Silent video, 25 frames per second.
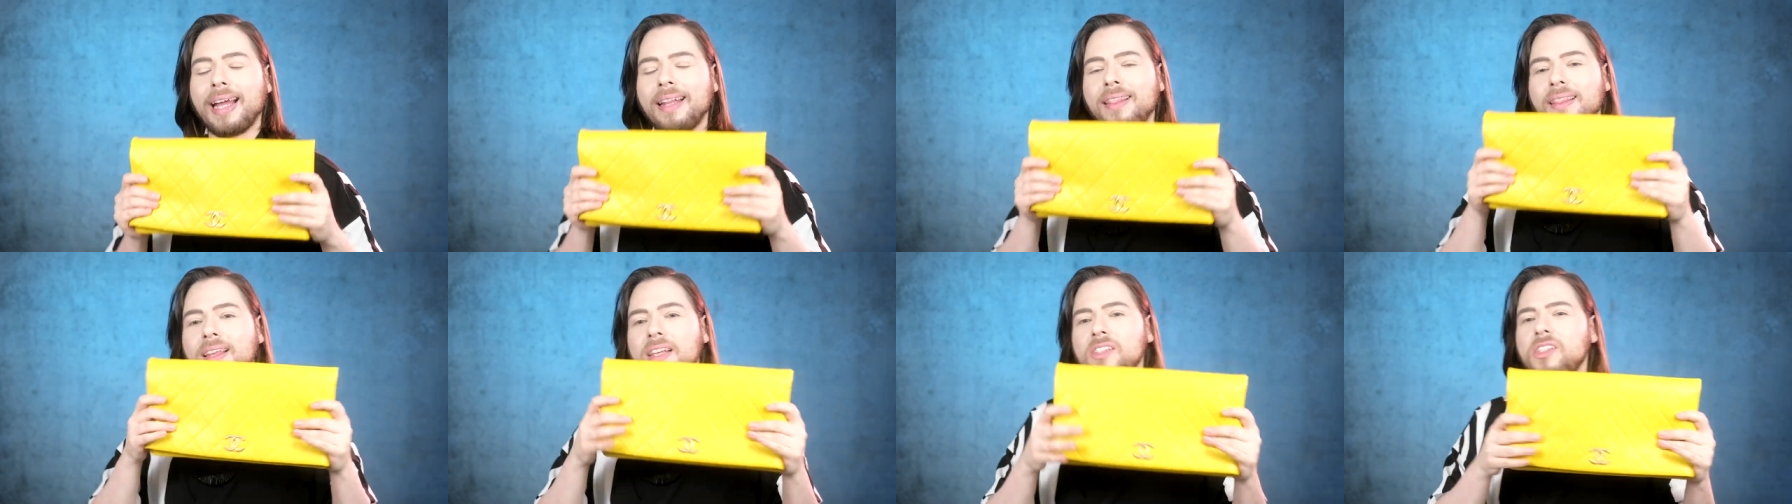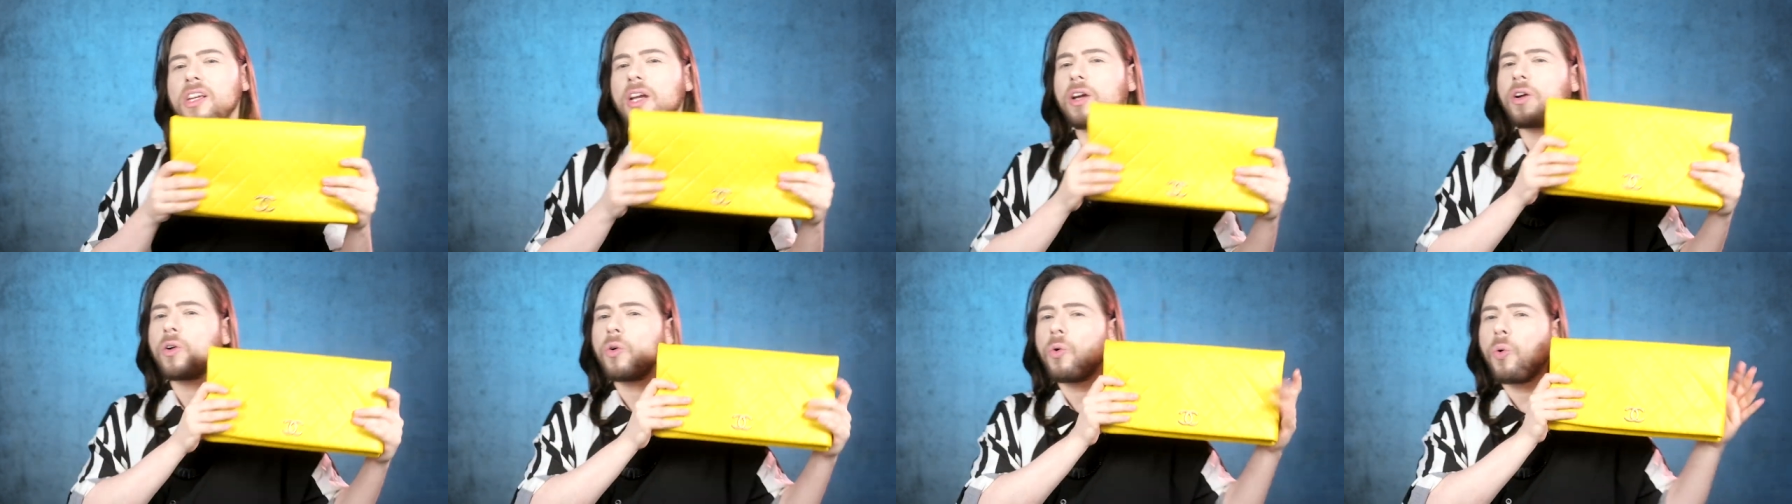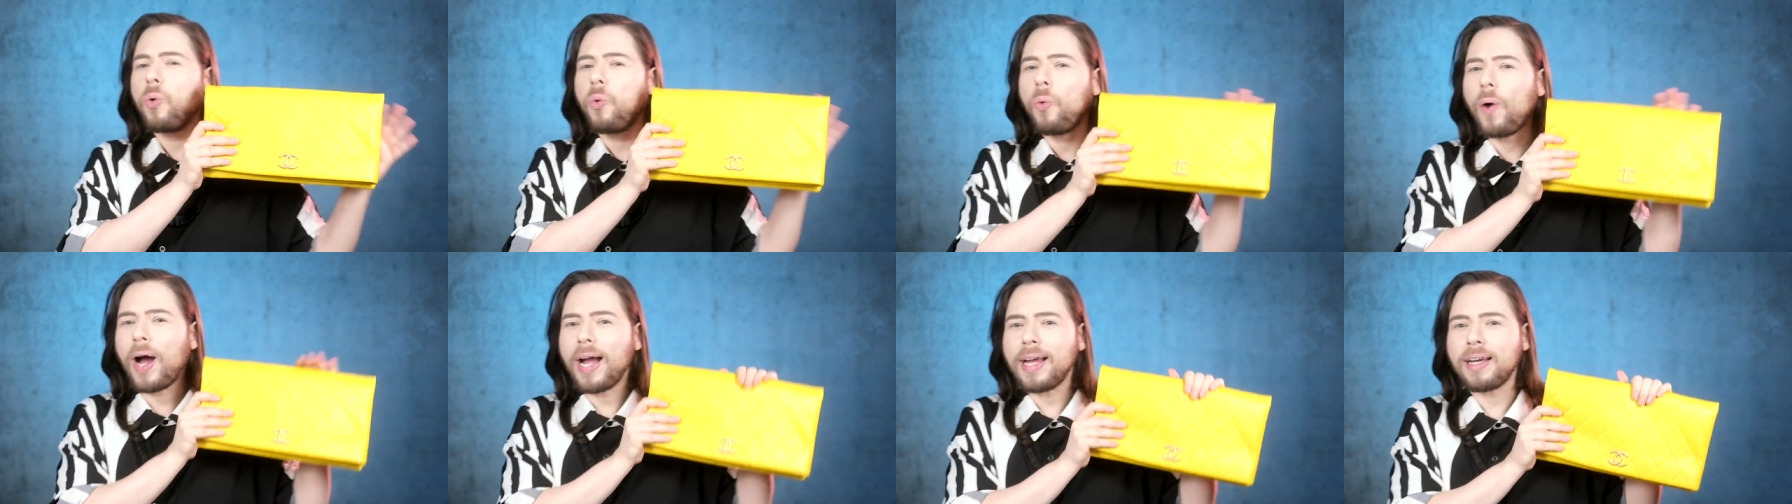And these are
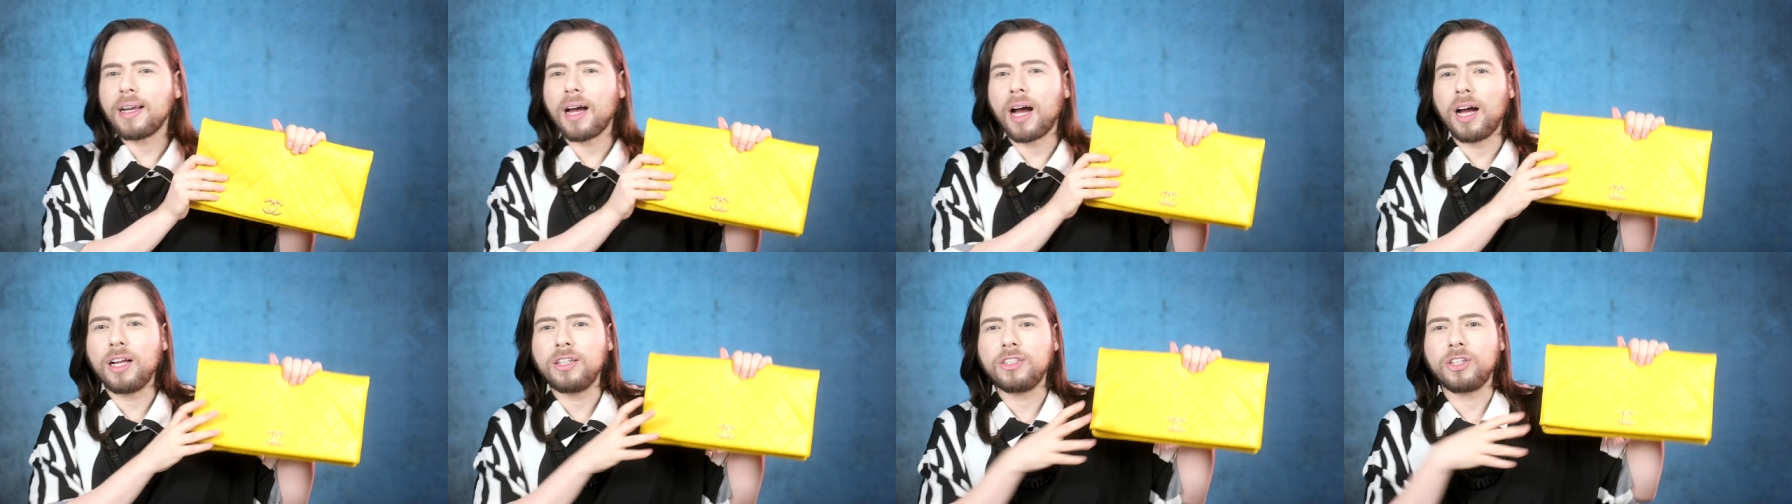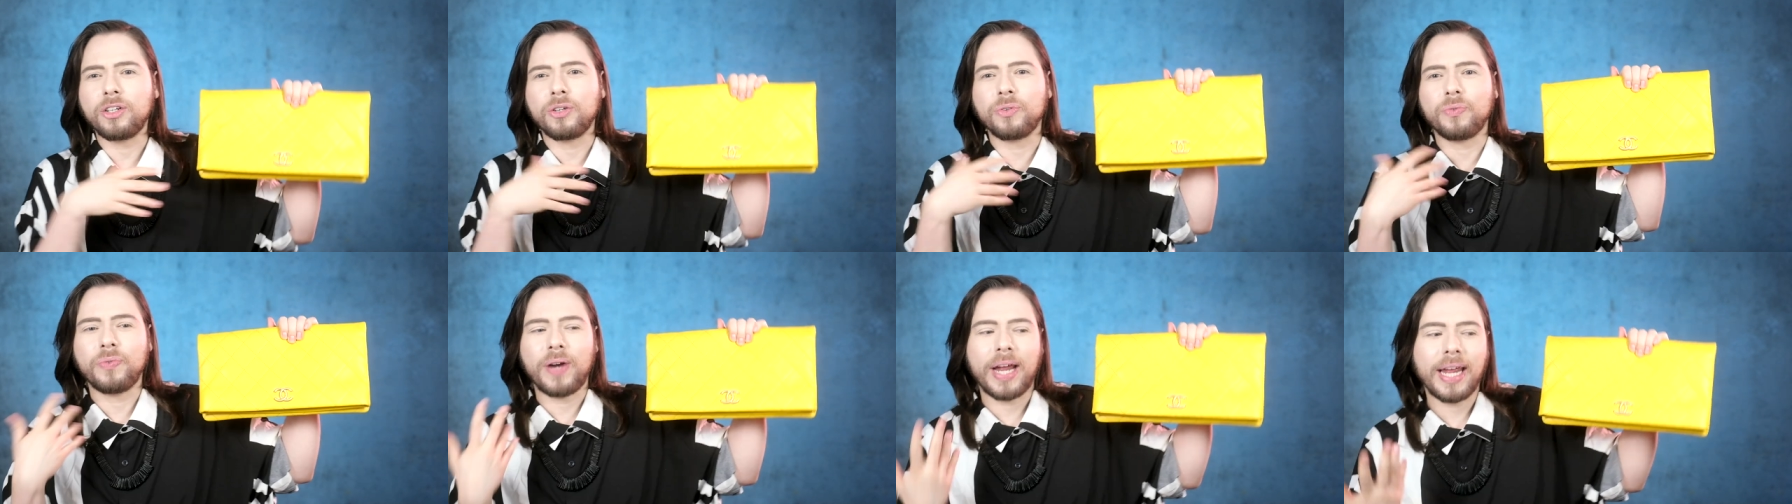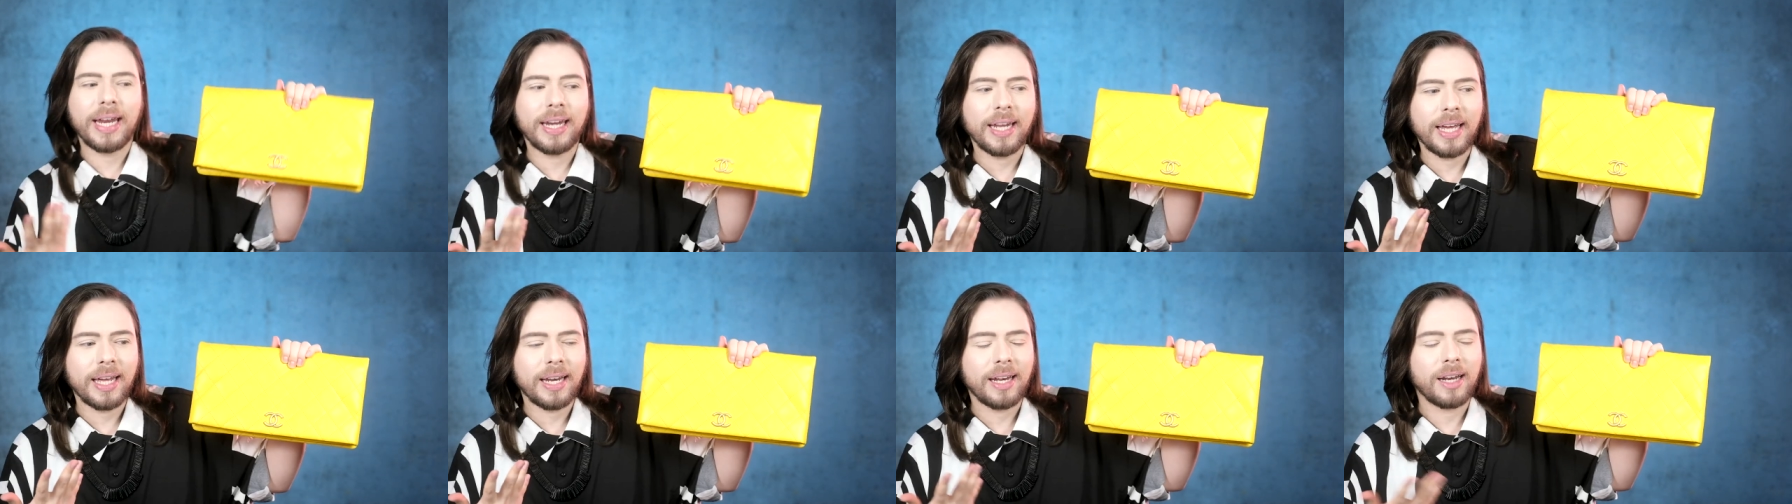quite
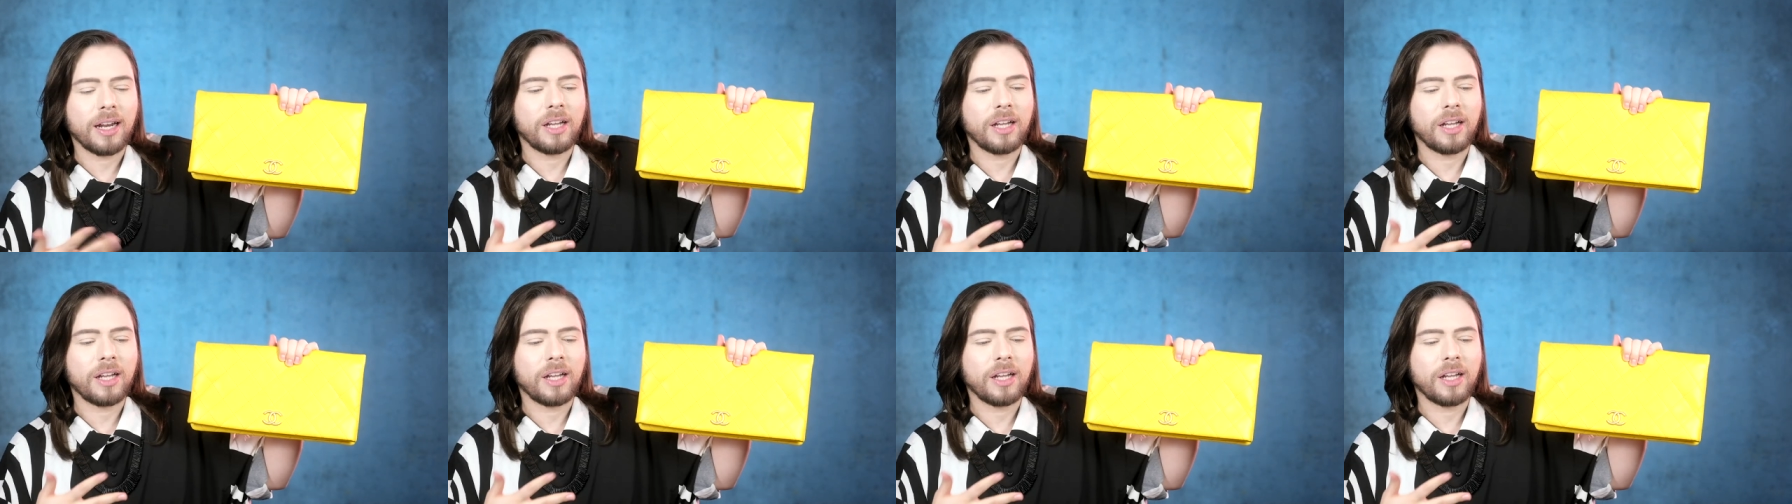underrated